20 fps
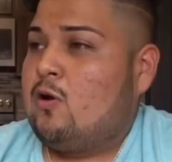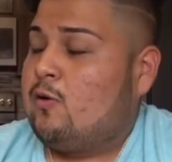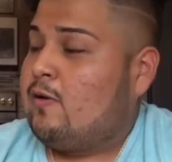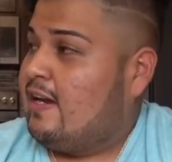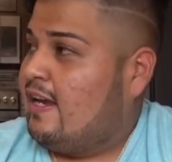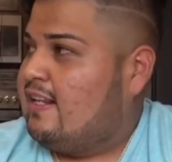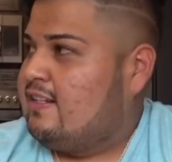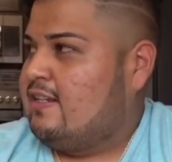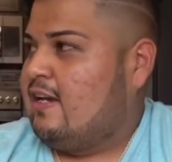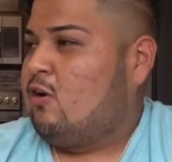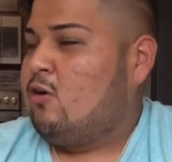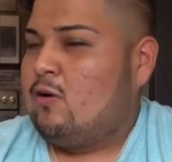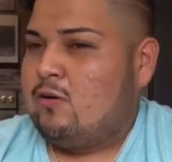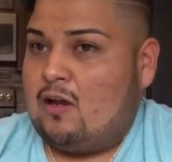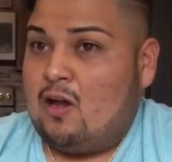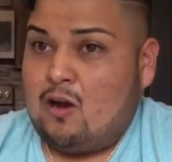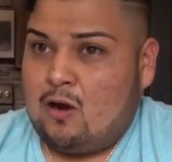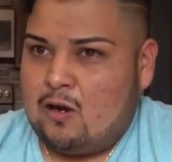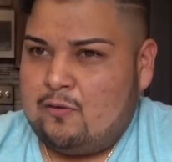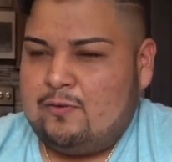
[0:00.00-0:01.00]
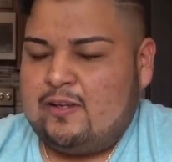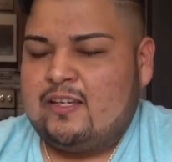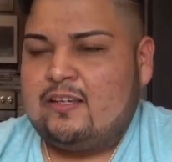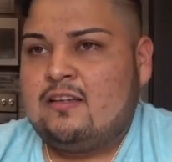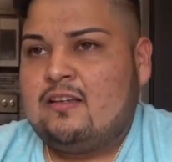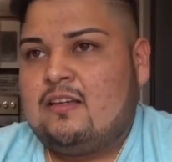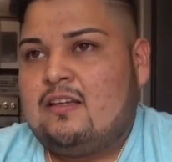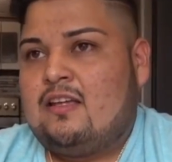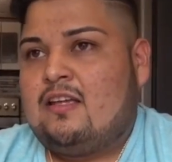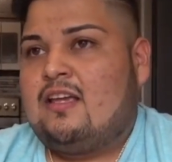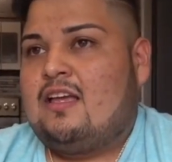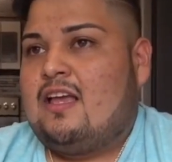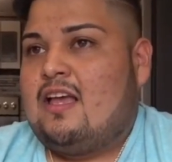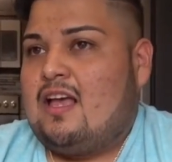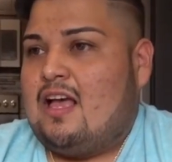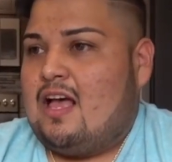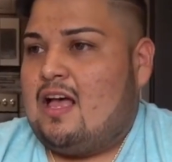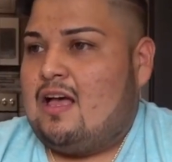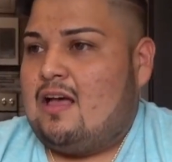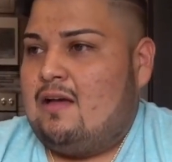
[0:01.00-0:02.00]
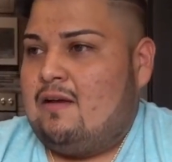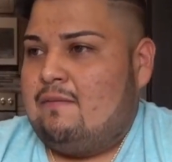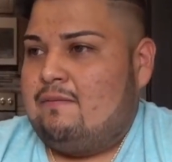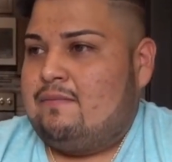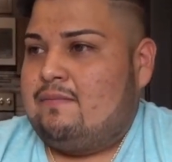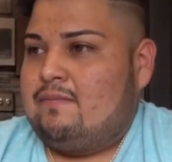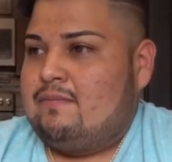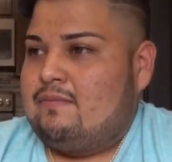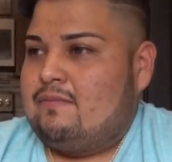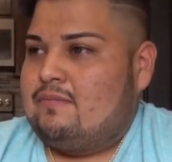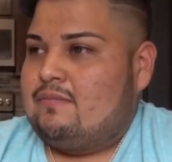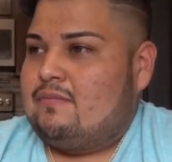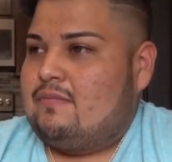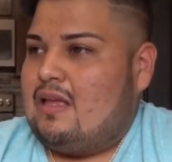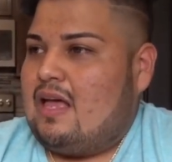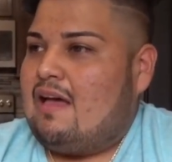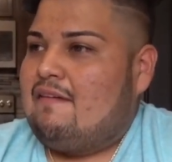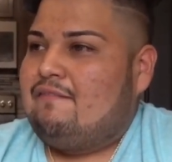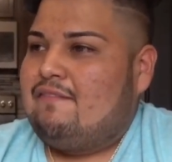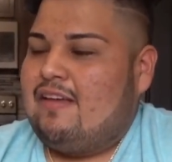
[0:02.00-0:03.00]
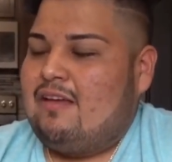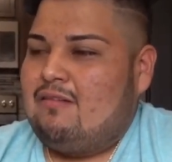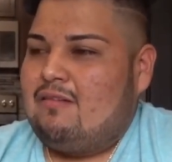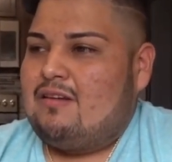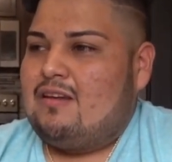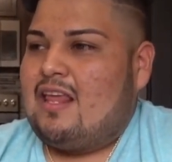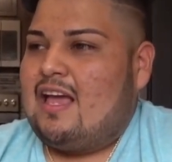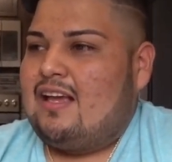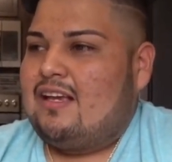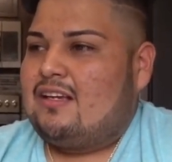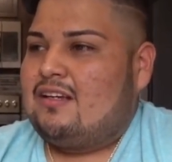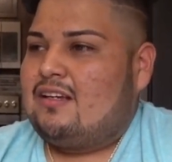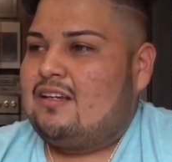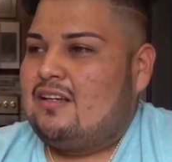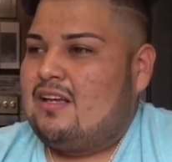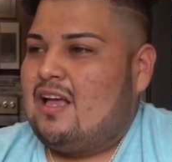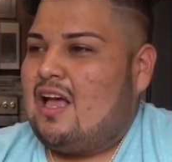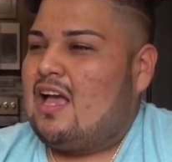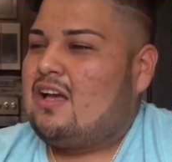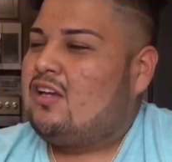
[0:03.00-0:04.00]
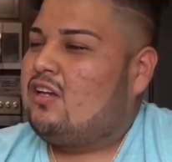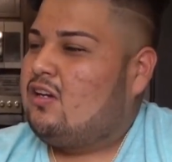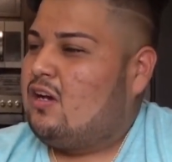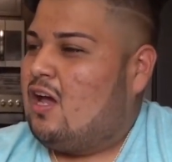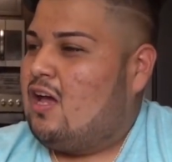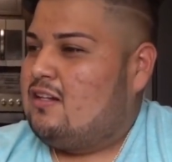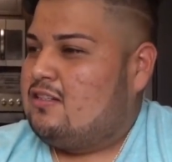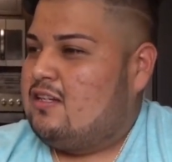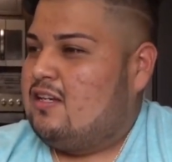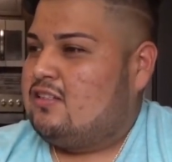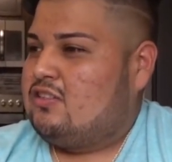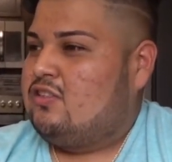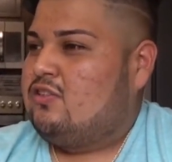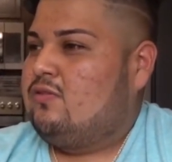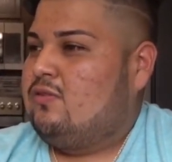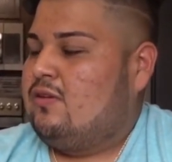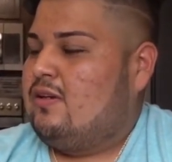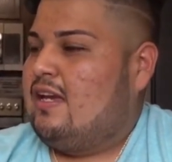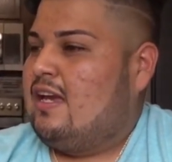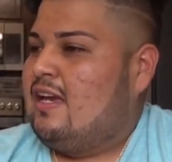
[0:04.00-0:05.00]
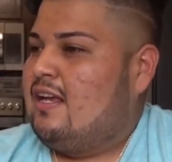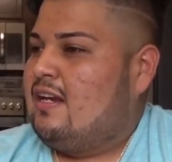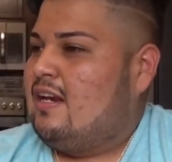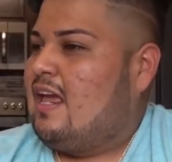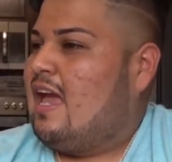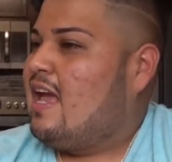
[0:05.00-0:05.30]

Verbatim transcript: Hurricane Har Harvey. Um, I felt like I could contact you and,